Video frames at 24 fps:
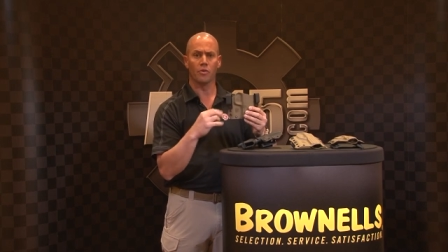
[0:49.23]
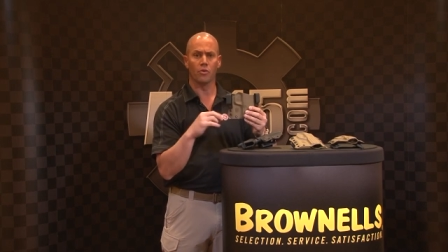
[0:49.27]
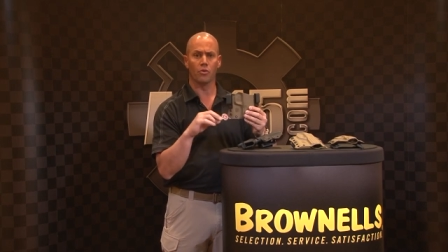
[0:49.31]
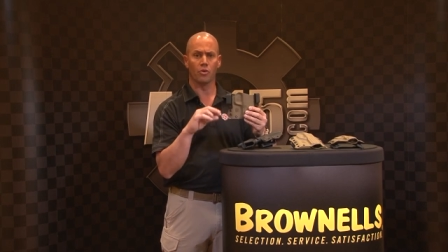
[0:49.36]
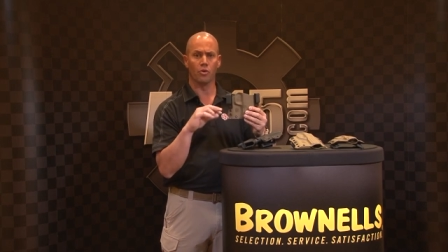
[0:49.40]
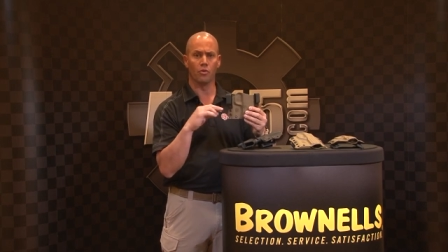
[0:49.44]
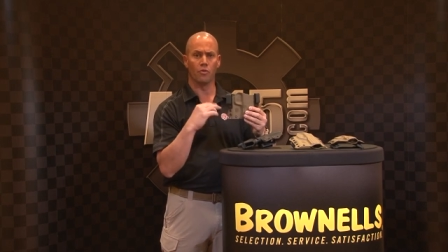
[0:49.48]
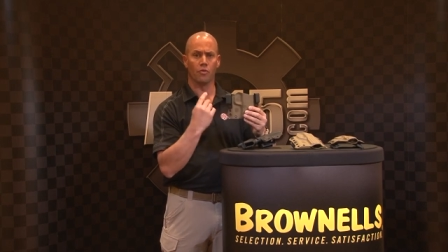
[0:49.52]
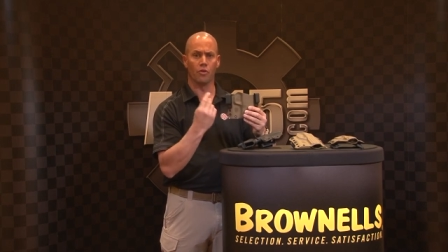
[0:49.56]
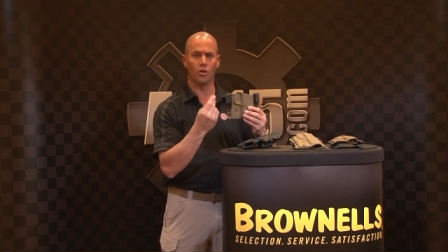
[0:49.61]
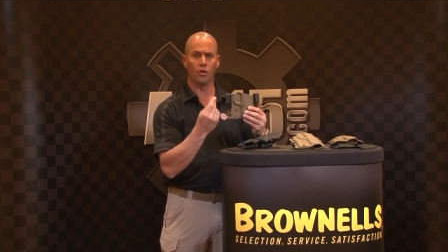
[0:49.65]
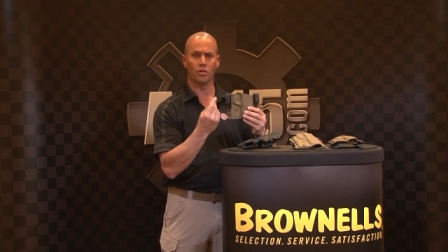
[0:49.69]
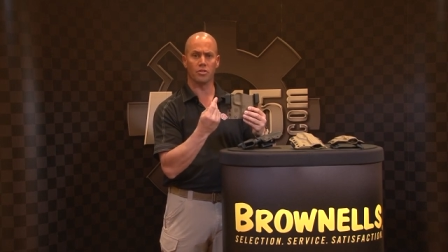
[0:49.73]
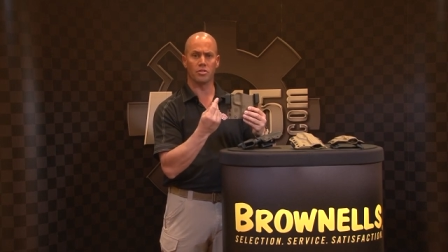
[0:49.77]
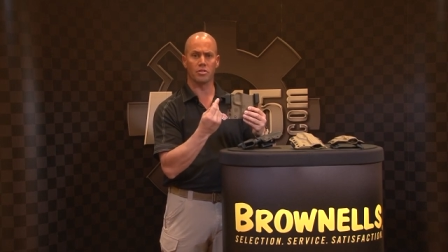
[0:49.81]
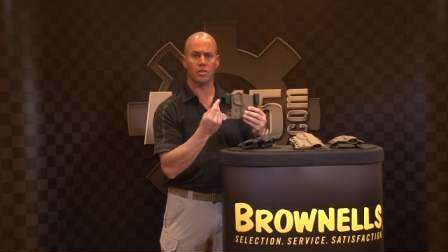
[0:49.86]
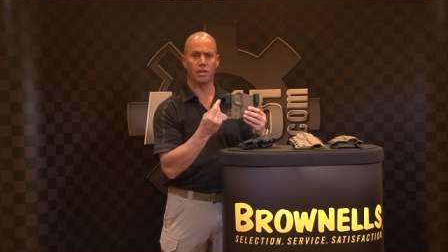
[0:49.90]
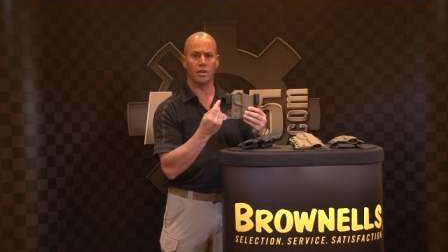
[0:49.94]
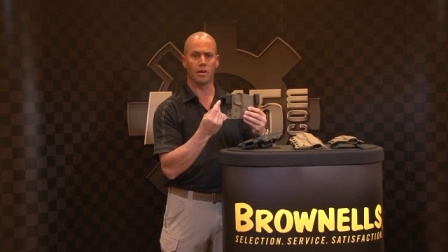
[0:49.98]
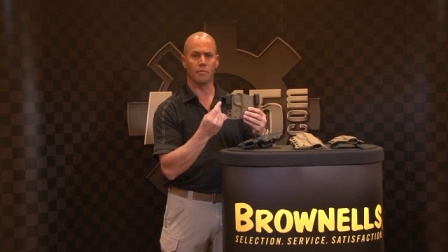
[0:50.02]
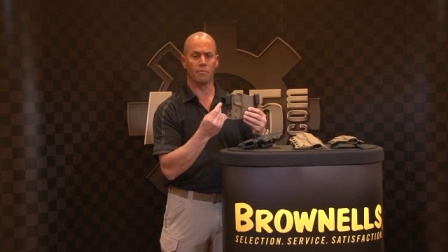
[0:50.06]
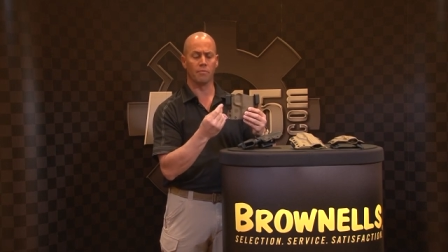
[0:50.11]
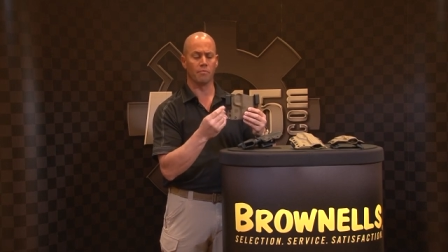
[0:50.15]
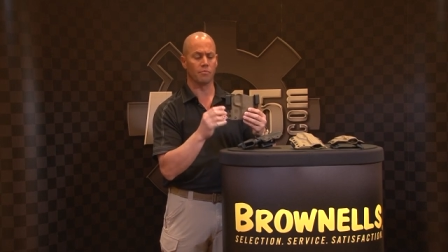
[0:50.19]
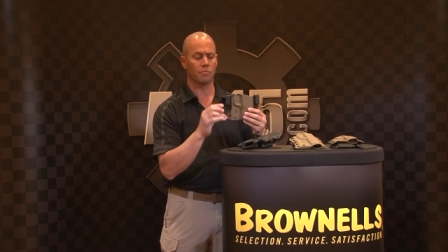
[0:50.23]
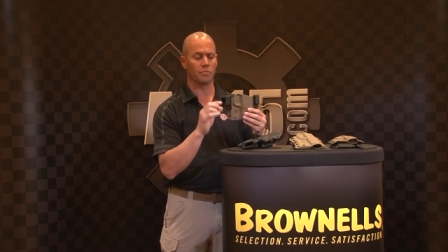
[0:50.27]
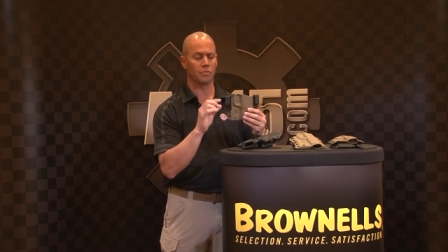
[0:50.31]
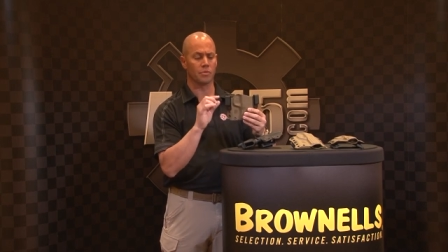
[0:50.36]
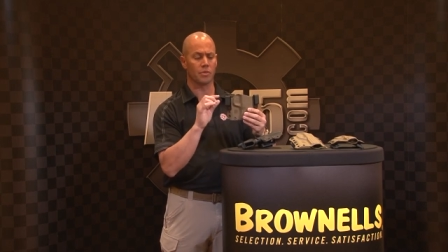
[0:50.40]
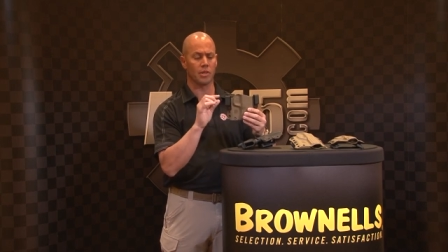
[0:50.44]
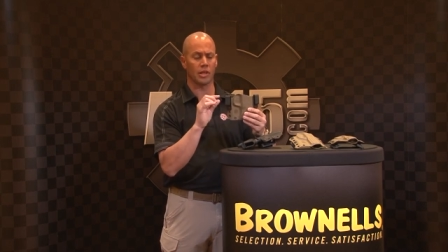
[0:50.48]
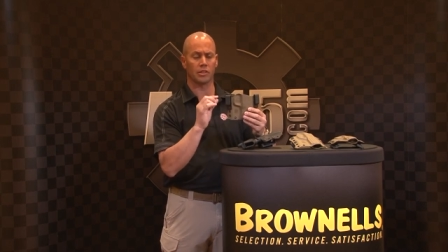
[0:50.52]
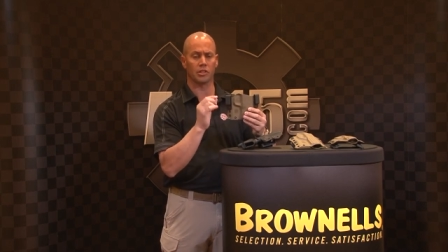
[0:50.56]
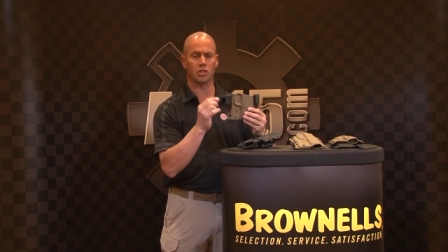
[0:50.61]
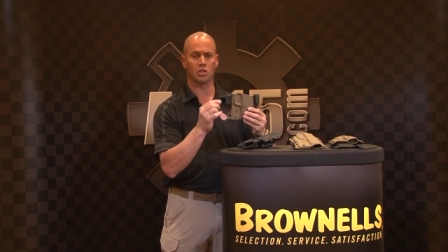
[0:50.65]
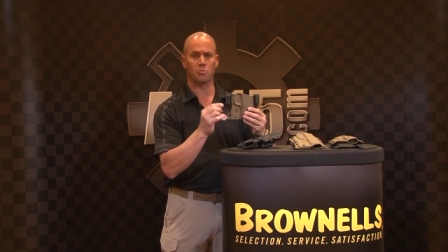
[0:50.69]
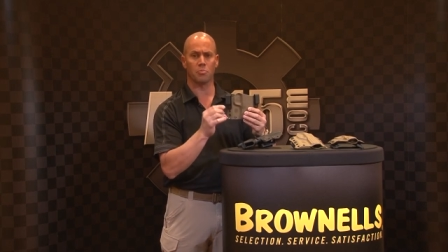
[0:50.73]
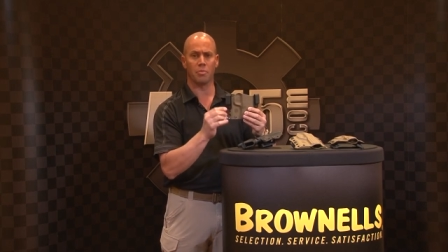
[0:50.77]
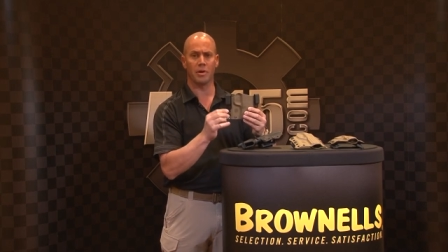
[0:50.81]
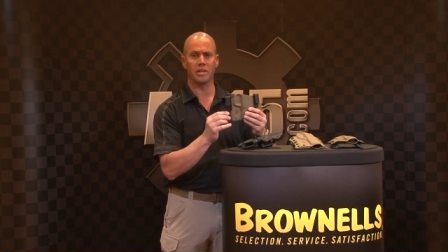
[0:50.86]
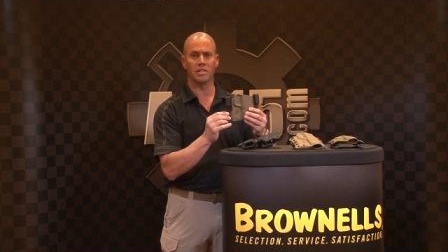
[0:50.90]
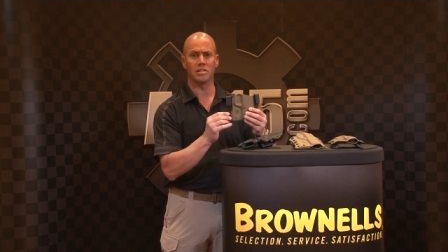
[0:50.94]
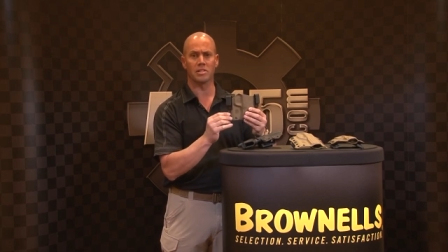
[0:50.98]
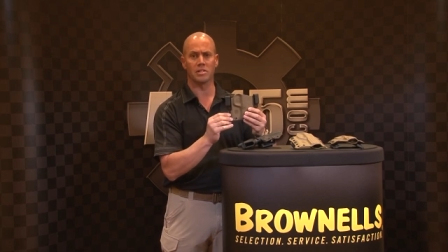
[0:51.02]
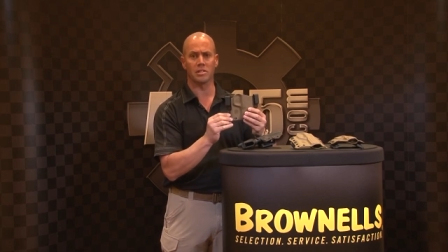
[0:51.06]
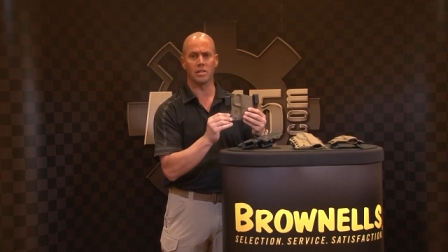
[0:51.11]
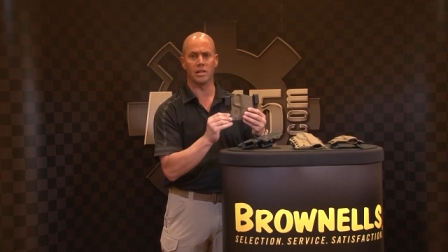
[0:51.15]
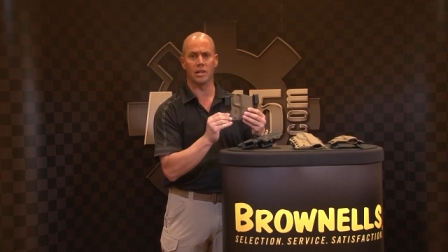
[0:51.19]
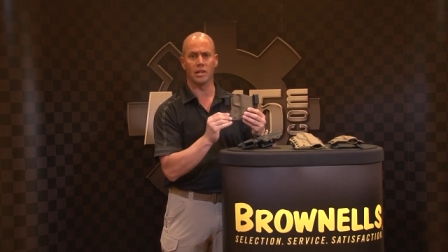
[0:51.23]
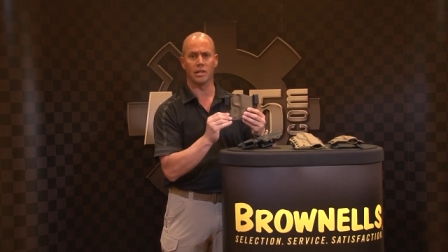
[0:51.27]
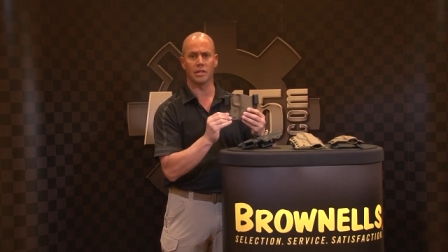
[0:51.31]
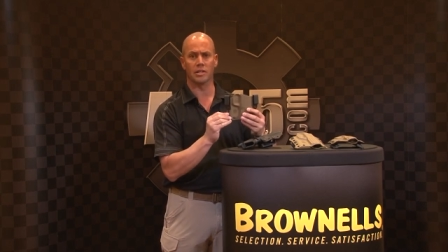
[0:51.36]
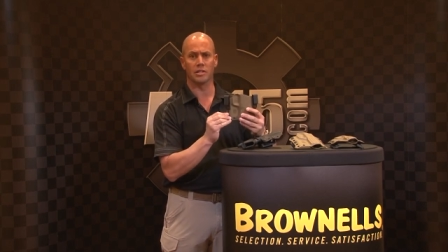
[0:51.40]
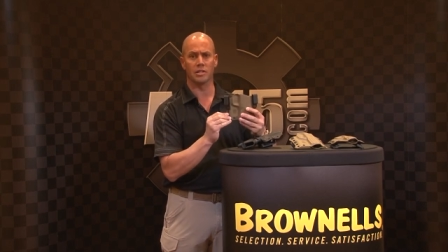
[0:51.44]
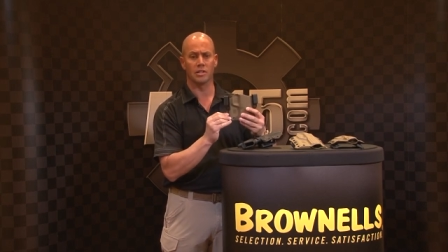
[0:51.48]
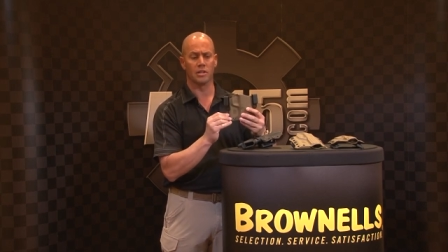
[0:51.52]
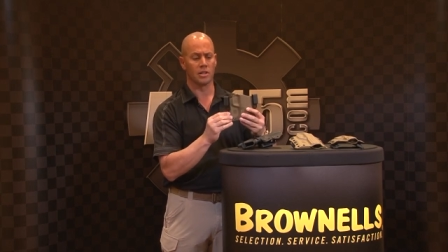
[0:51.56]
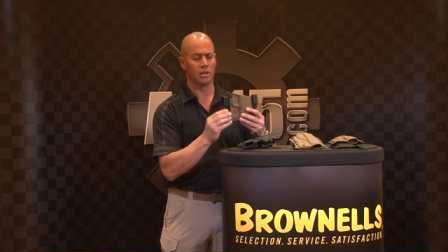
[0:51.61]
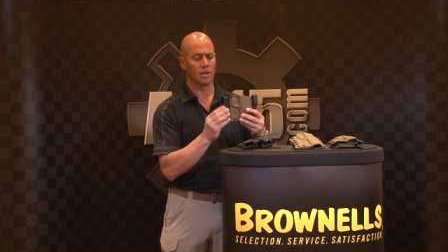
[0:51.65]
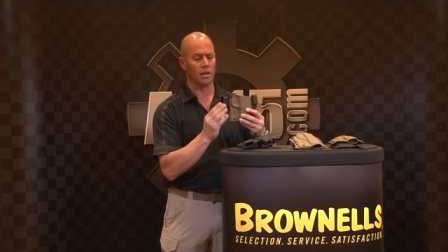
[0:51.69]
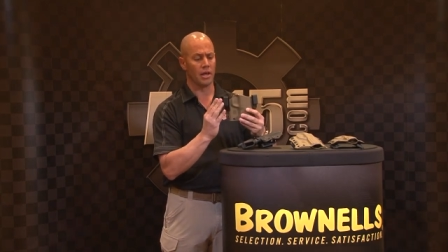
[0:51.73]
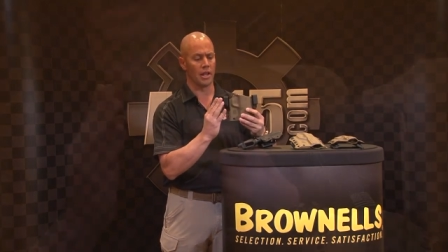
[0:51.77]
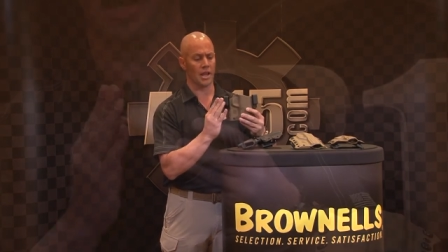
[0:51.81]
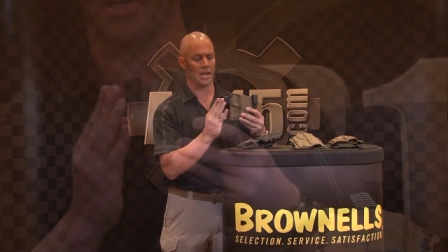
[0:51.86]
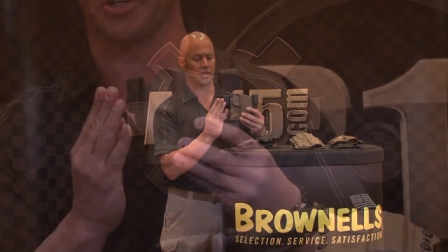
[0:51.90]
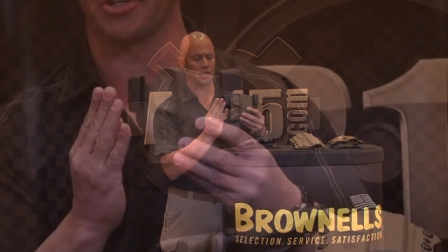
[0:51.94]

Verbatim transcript: reverse them, take the spaces out, and